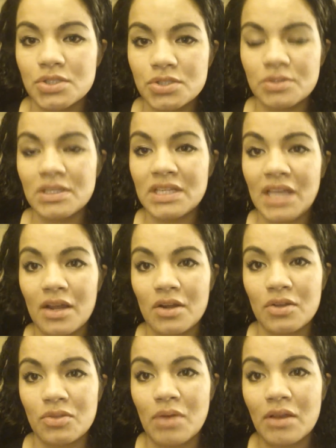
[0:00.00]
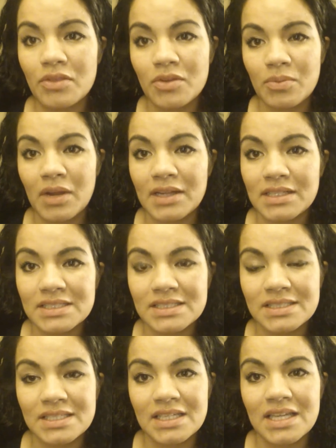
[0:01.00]
do need care throughout their
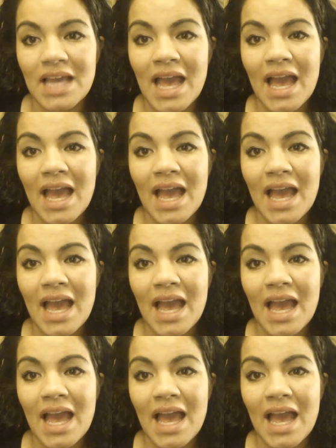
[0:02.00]
pregnancy